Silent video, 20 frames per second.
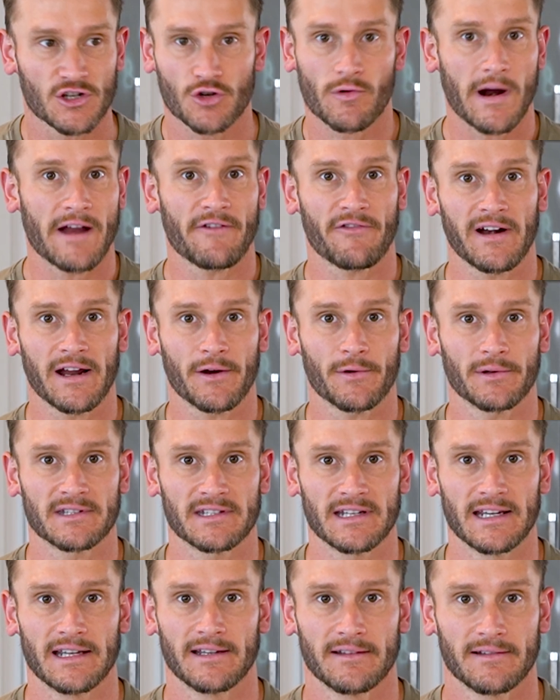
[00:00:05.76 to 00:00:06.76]
a great
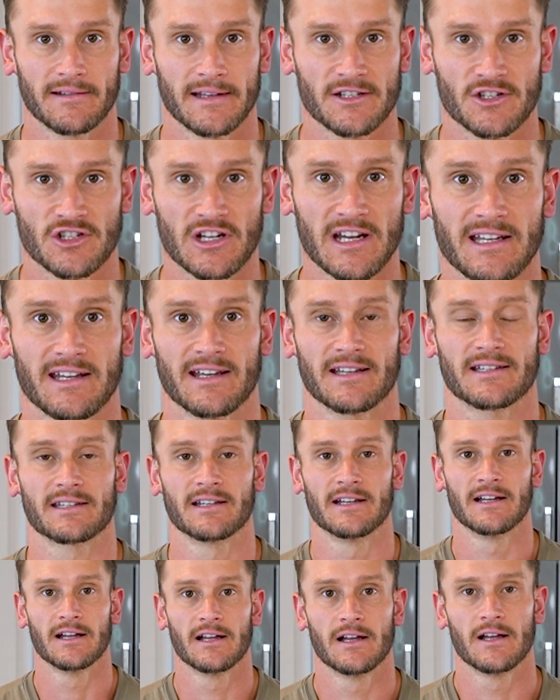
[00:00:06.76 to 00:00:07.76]
frequency. It's
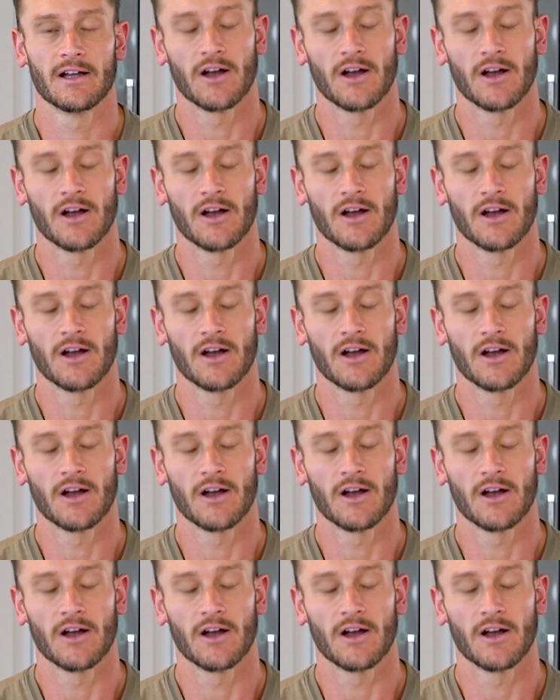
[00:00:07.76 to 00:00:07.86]
genius.